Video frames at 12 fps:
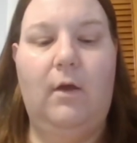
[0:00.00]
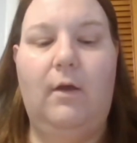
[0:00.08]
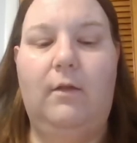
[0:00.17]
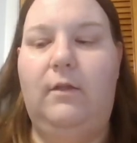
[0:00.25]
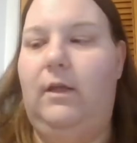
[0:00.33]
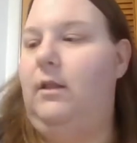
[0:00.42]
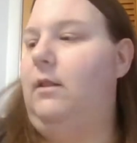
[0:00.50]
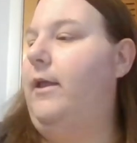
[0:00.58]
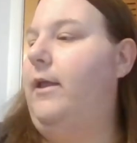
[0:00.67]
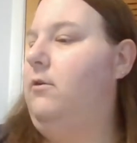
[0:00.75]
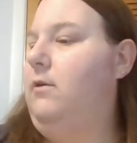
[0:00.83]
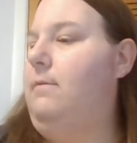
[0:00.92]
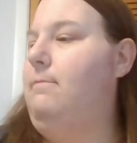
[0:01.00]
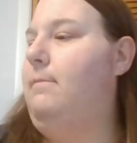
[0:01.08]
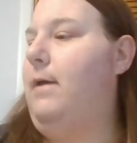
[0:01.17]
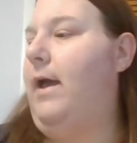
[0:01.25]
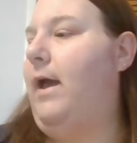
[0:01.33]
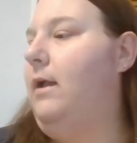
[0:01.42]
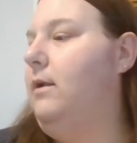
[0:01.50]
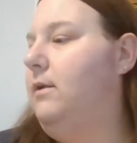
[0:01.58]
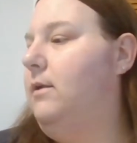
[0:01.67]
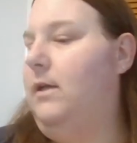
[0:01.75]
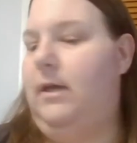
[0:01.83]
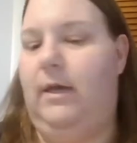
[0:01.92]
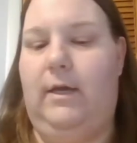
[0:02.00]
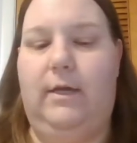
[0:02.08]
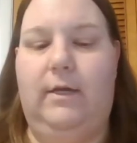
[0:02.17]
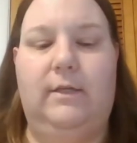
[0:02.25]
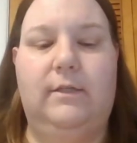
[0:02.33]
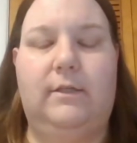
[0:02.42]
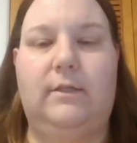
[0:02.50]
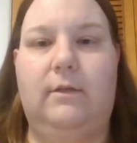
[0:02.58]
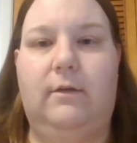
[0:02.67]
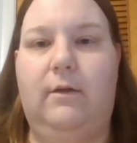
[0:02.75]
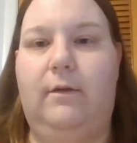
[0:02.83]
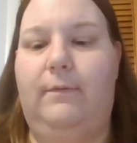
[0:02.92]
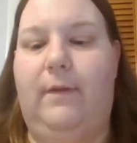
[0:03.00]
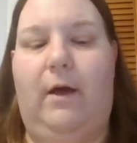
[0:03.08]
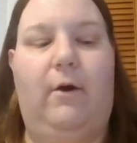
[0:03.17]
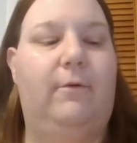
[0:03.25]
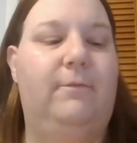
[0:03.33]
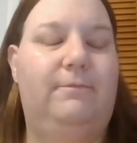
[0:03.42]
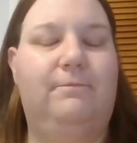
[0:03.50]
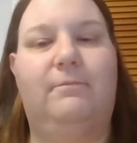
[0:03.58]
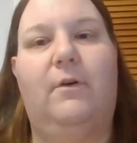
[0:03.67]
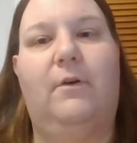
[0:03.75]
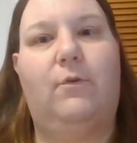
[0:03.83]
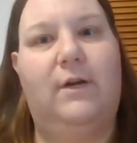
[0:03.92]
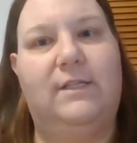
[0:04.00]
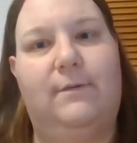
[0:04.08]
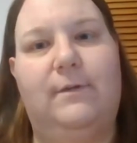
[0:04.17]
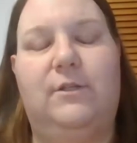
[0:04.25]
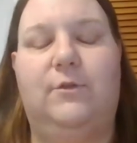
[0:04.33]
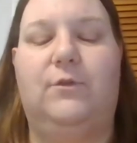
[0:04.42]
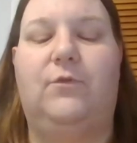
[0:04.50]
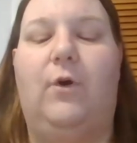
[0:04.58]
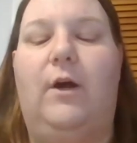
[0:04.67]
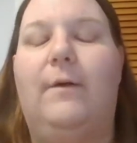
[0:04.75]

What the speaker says: The light grip mat is, now, before I say what it's used for.